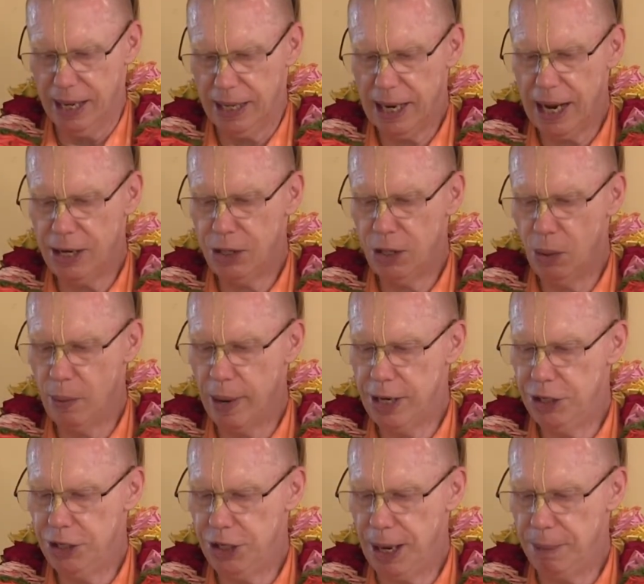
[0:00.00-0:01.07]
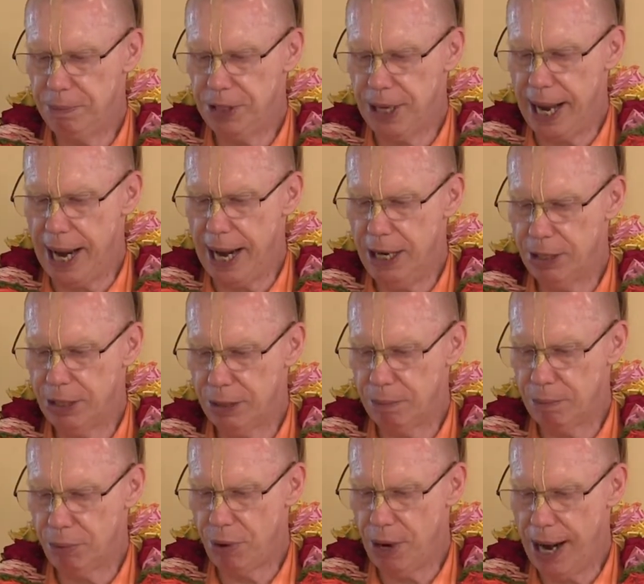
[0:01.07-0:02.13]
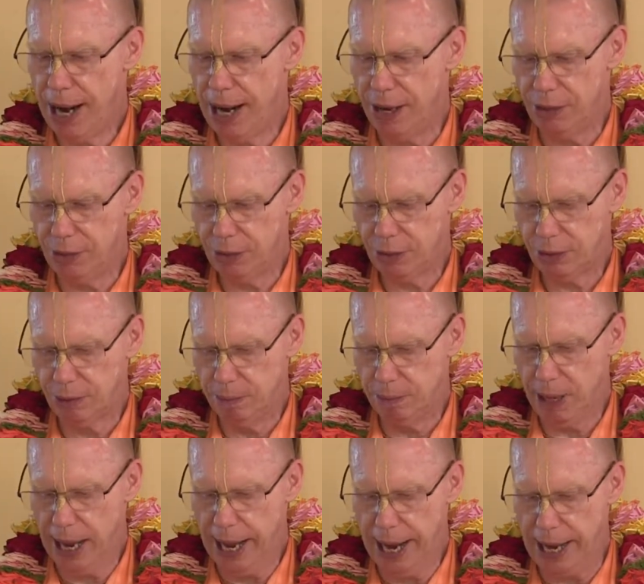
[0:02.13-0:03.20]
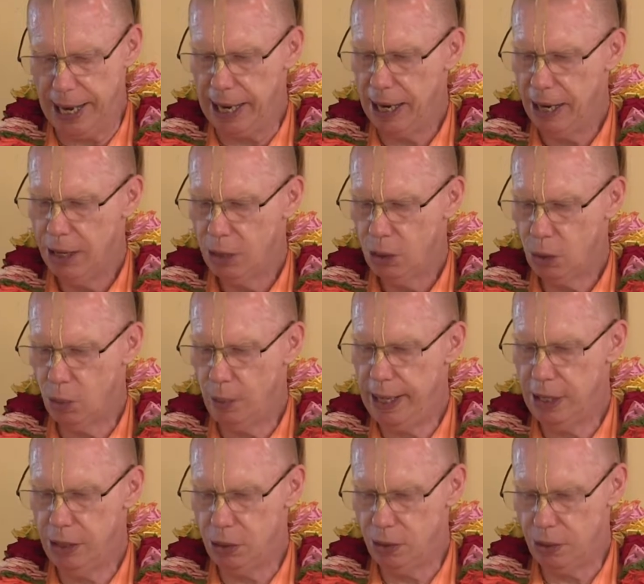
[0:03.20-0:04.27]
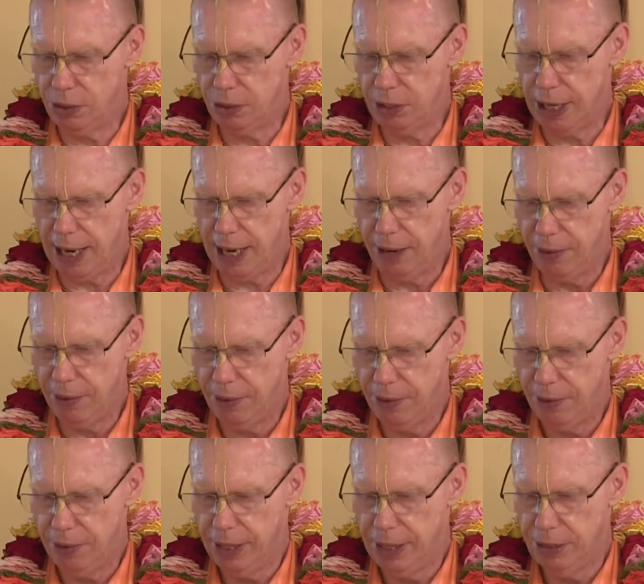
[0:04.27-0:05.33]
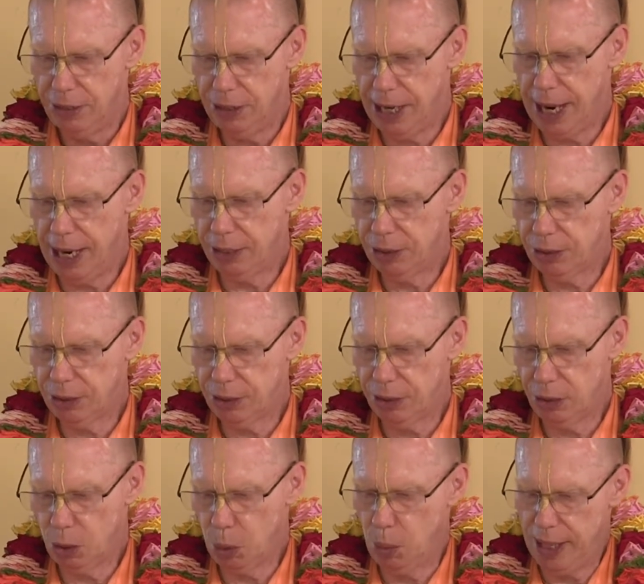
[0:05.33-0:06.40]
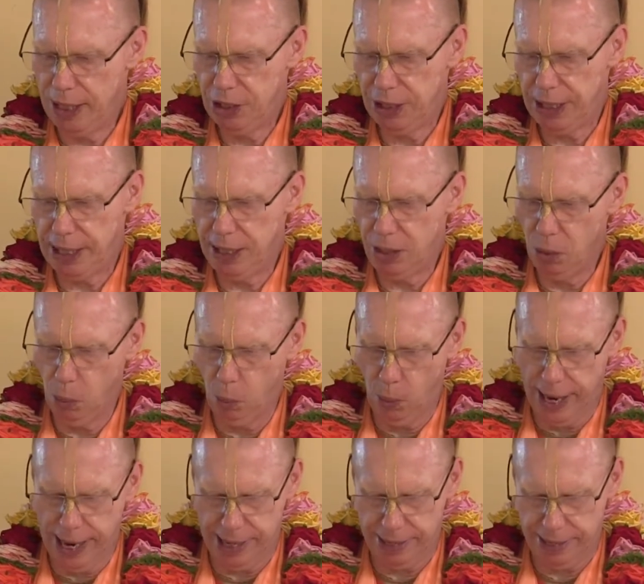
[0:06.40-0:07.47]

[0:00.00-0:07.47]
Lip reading: Canto 1, Chapter 8, Prayers by Queen Kunti. Text 21.